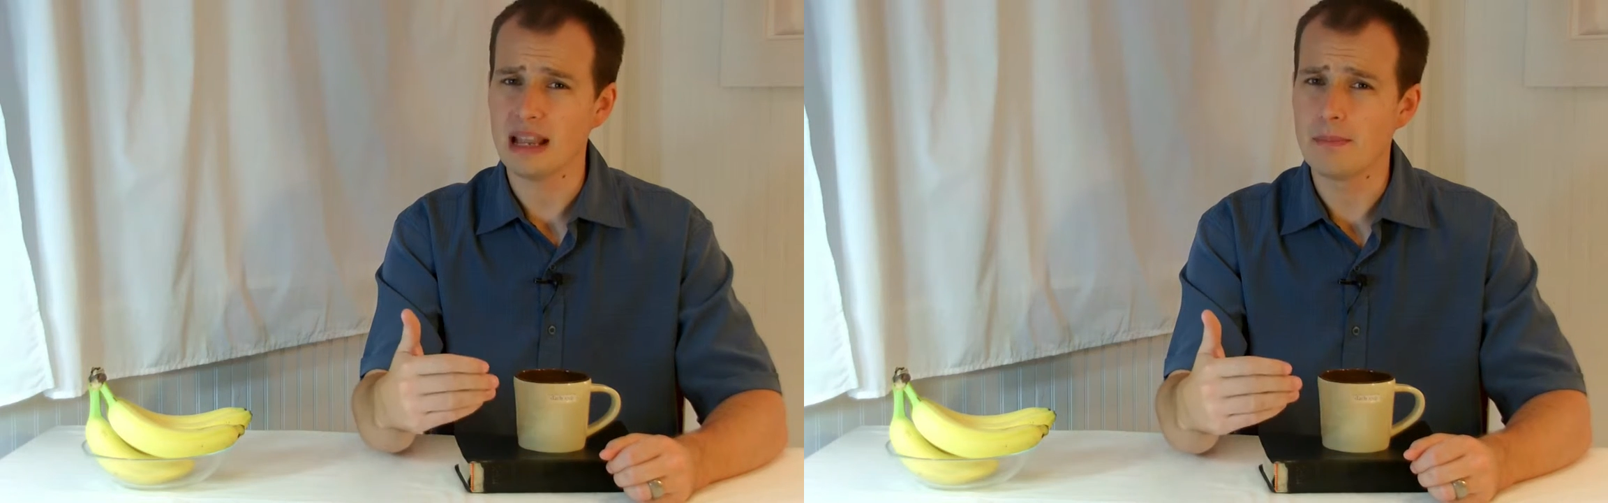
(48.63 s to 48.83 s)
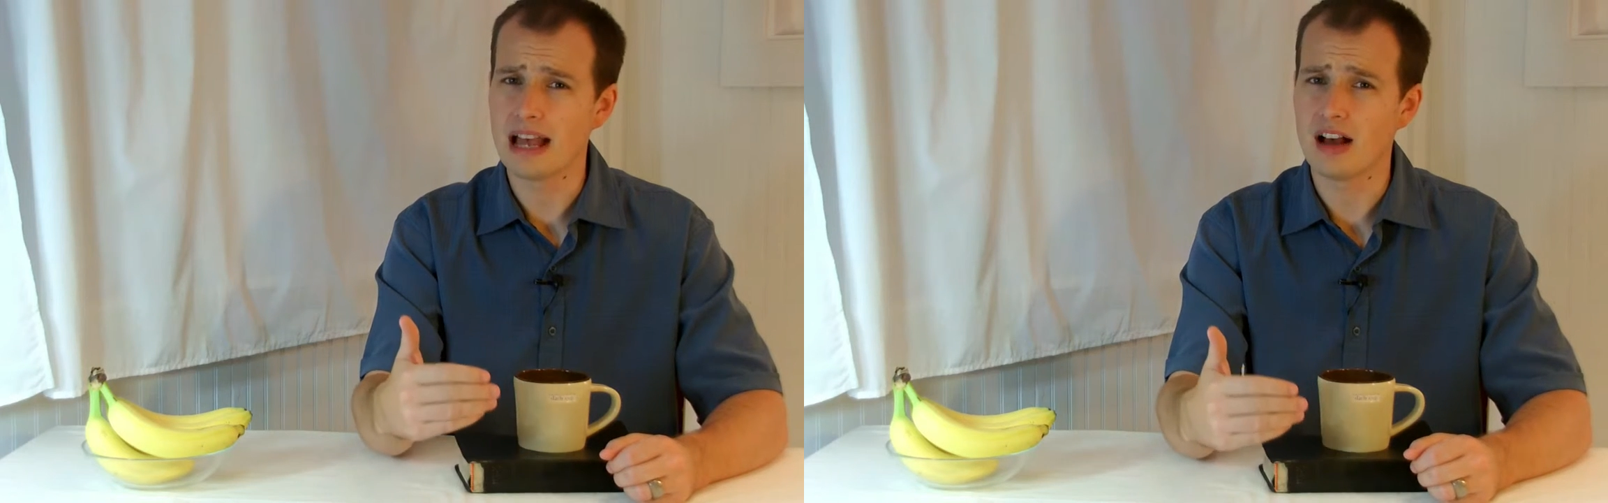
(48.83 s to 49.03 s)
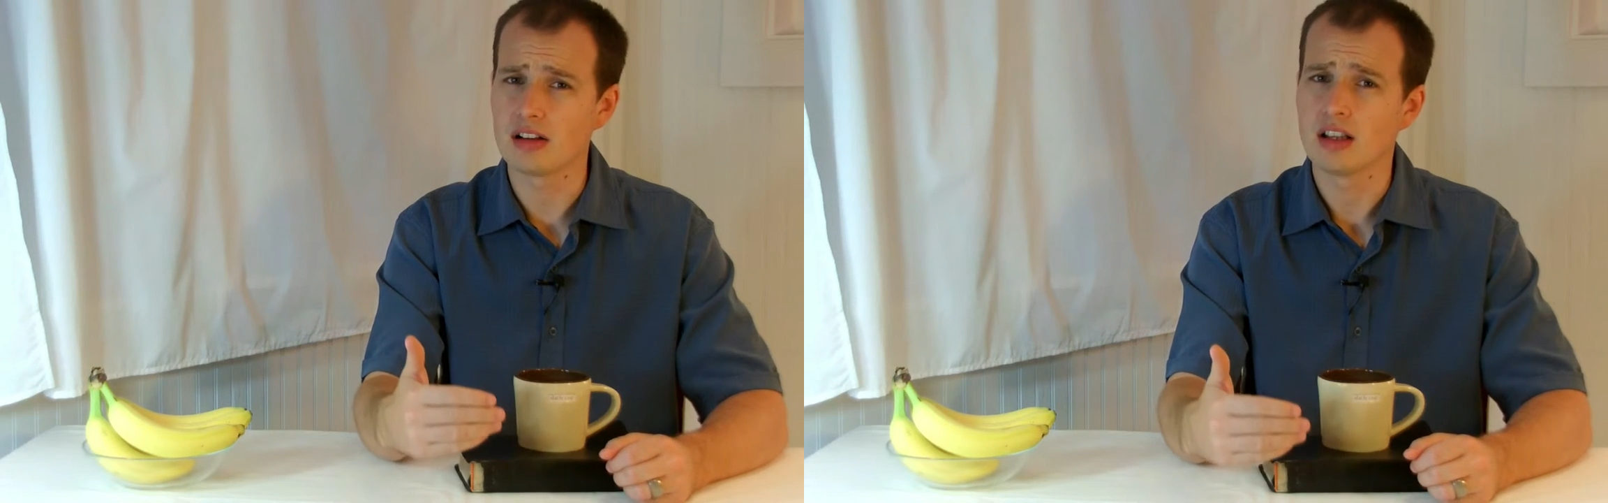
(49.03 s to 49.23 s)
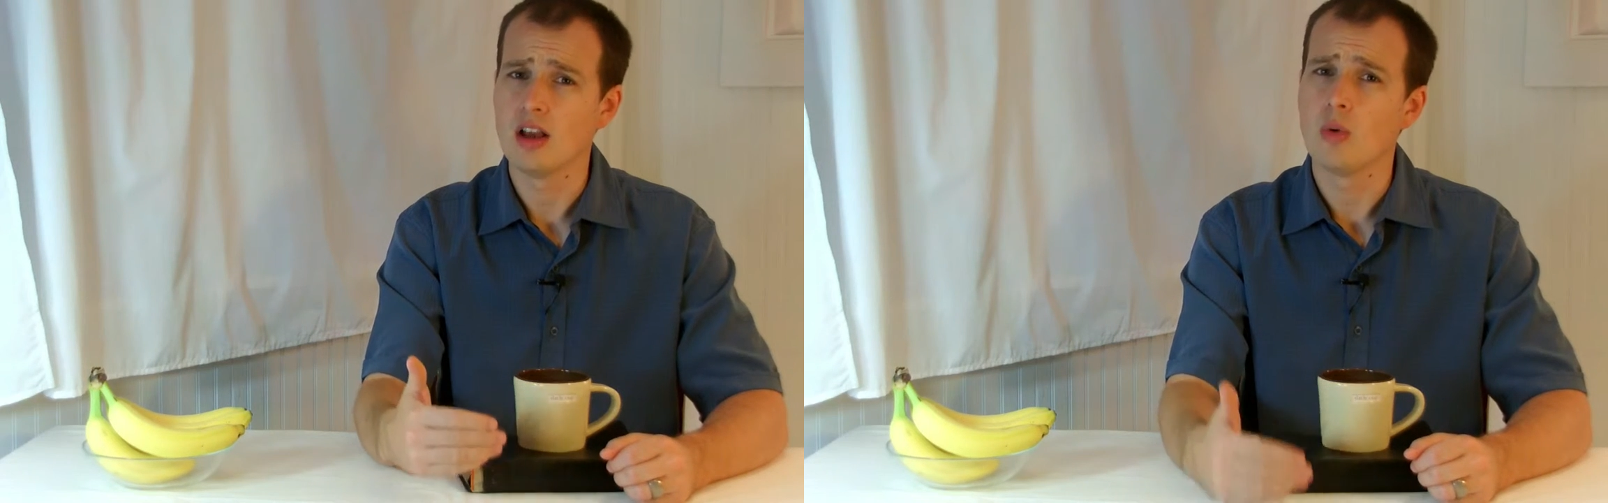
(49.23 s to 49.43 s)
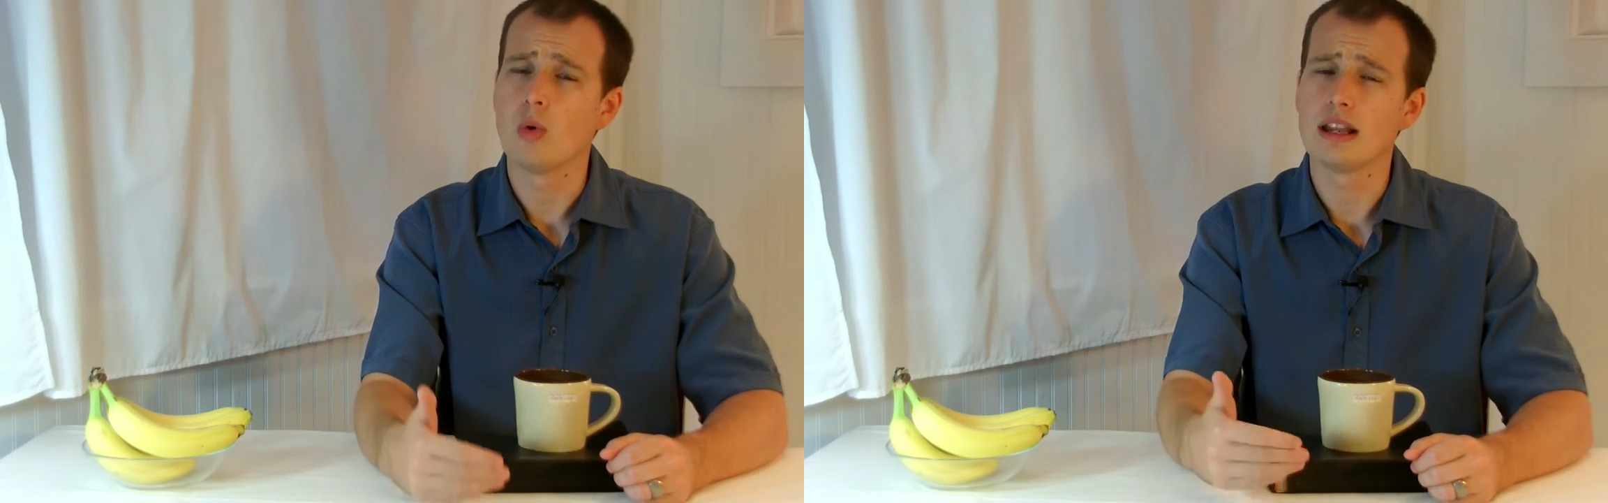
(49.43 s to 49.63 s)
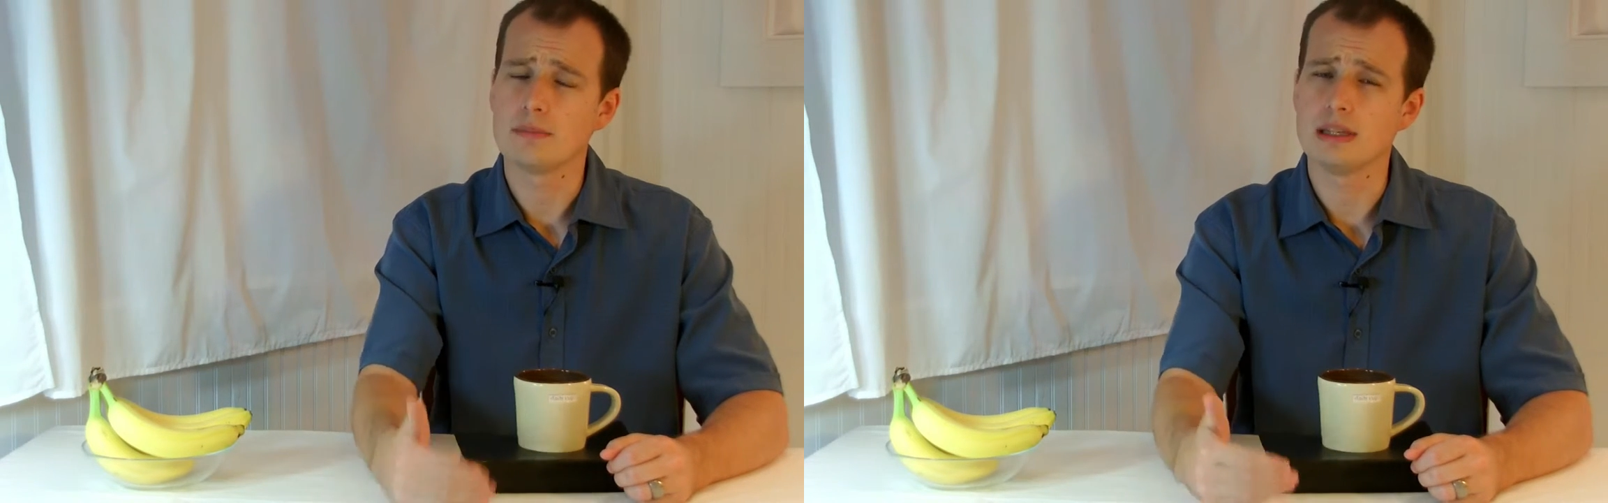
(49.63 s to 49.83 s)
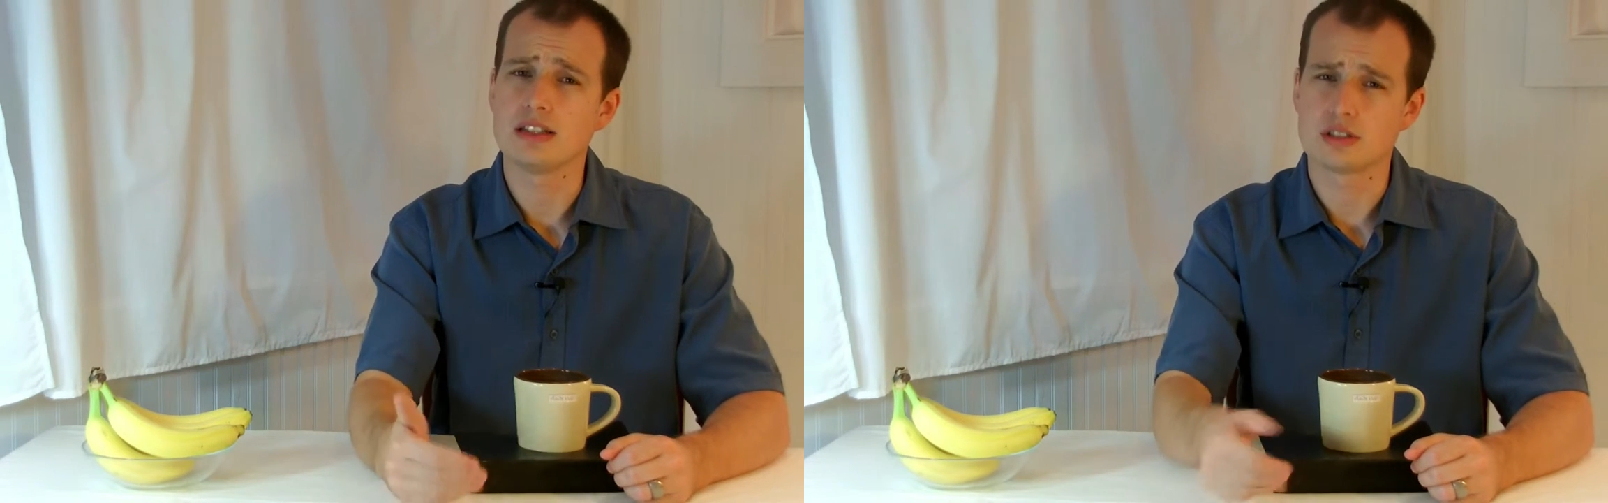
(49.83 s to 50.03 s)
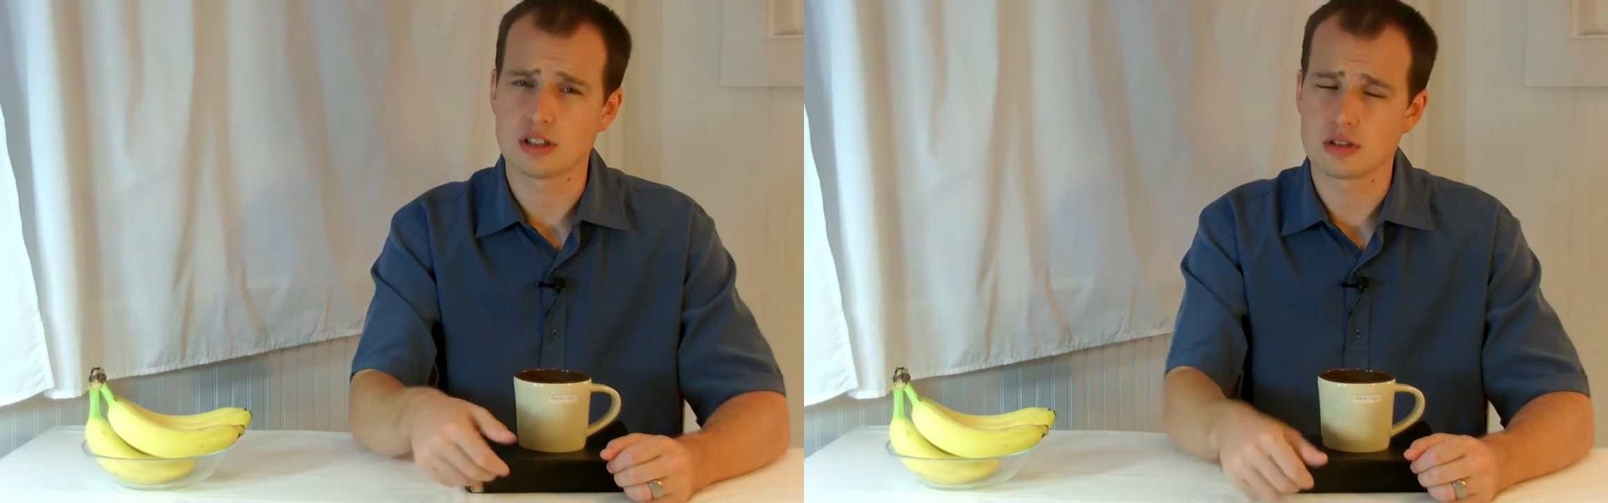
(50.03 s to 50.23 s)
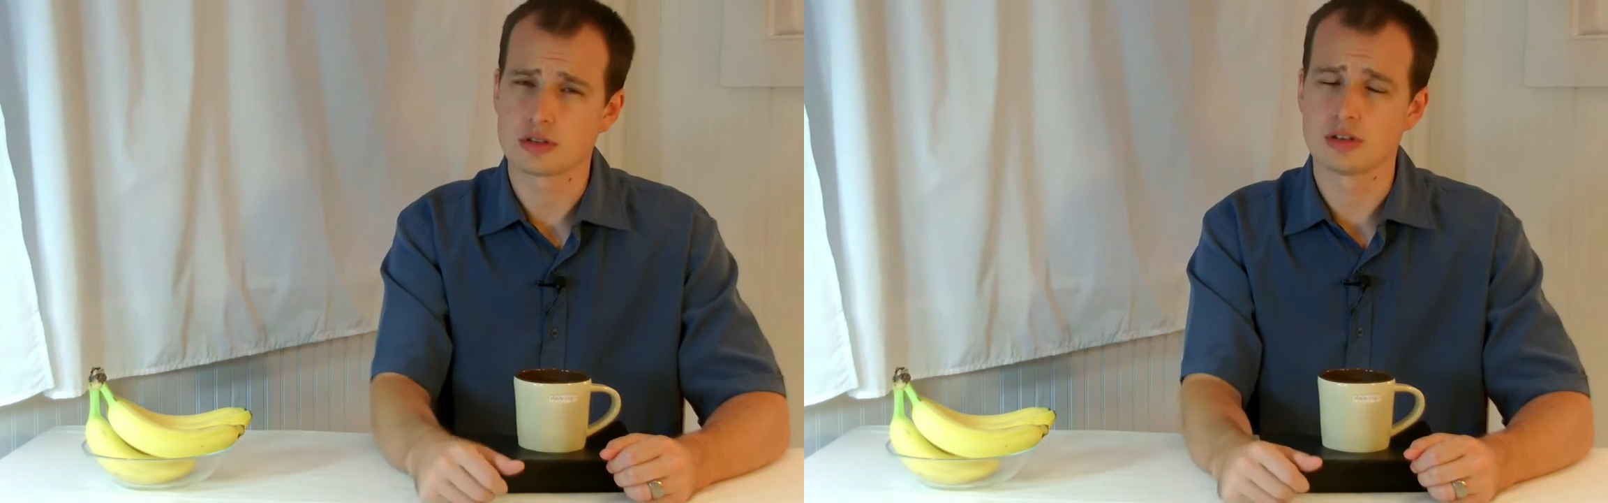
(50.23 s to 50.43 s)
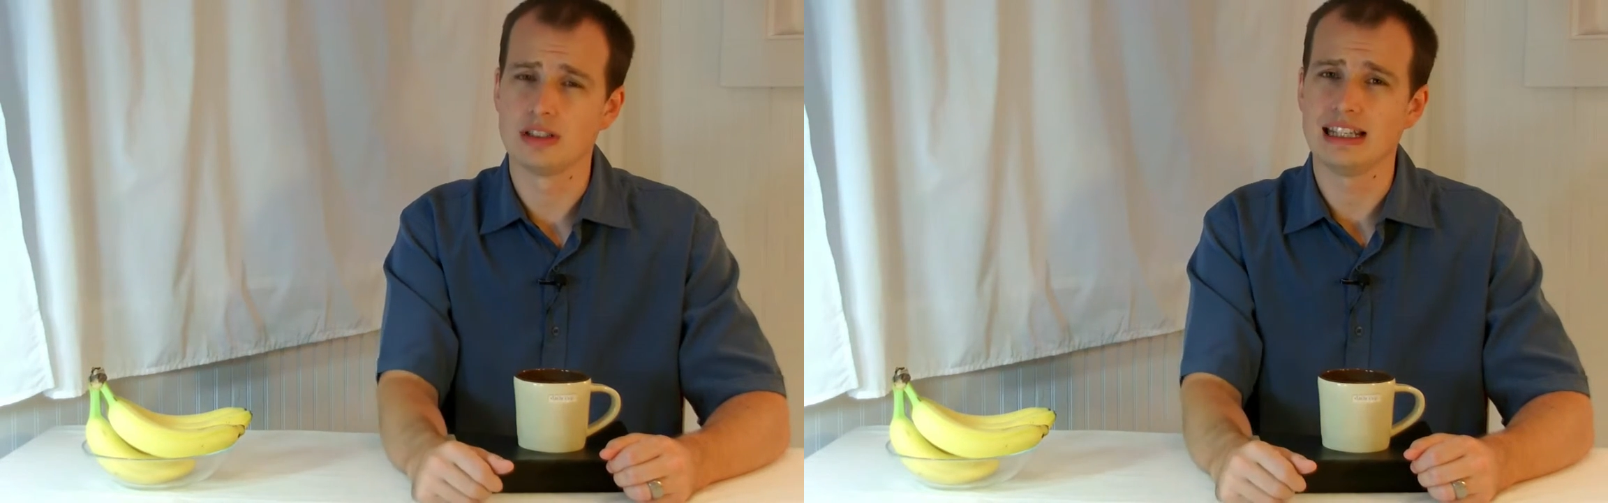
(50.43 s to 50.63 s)
about what it means to
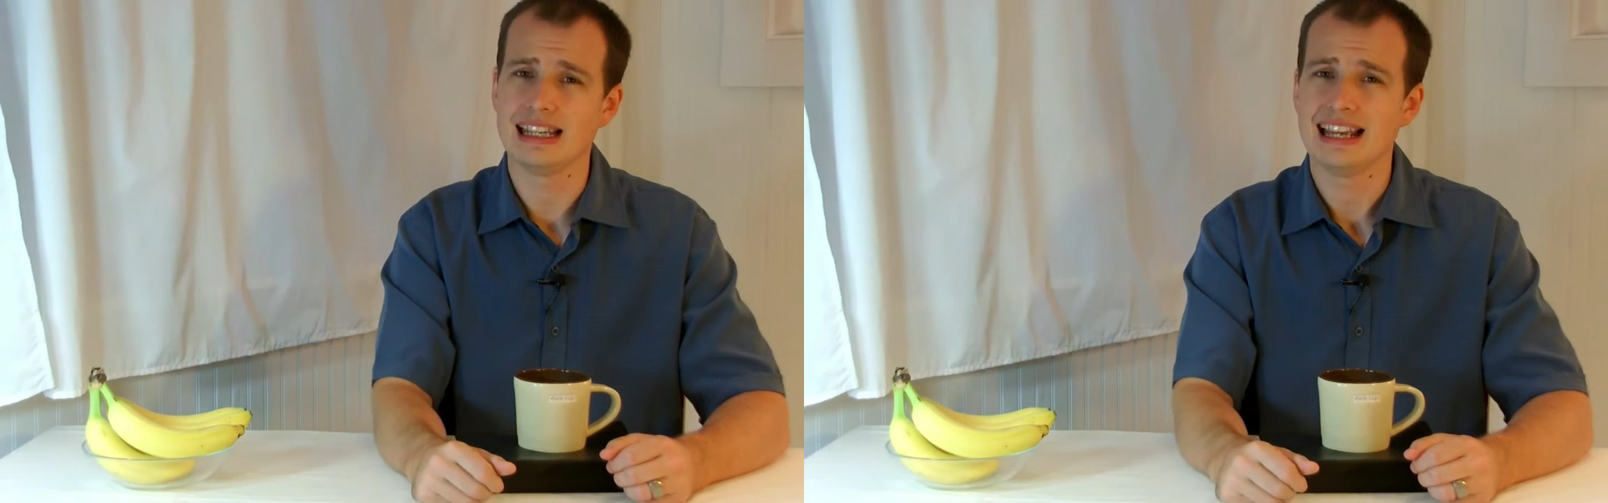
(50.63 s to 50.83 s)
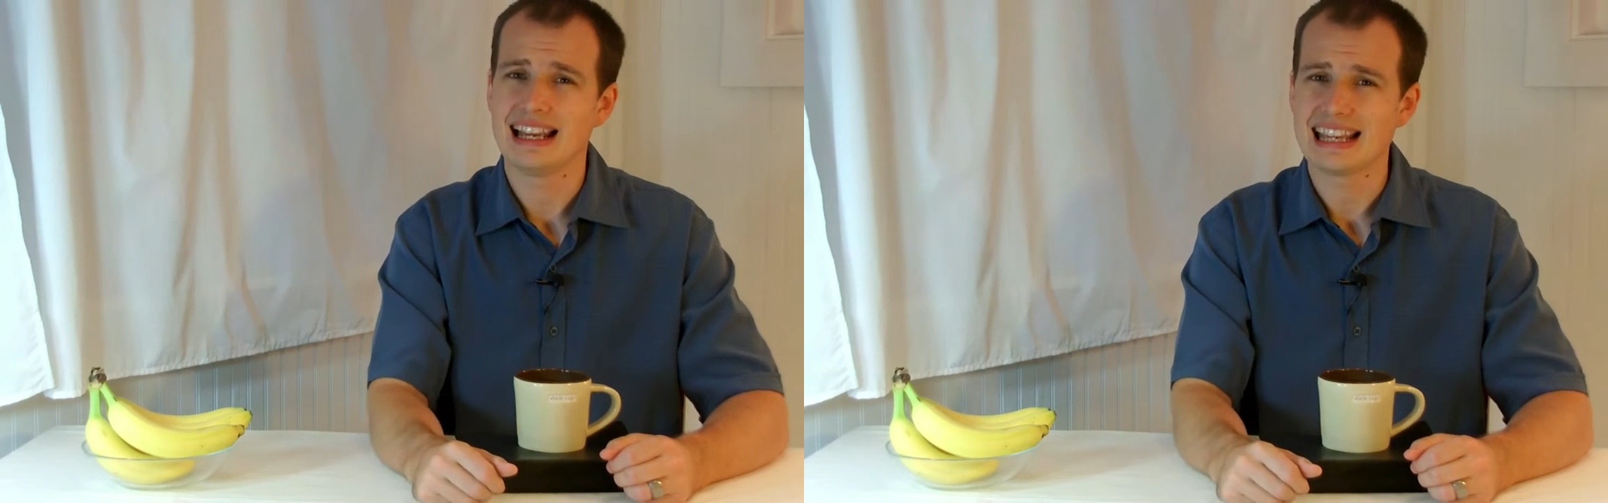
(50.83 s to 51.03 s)
truly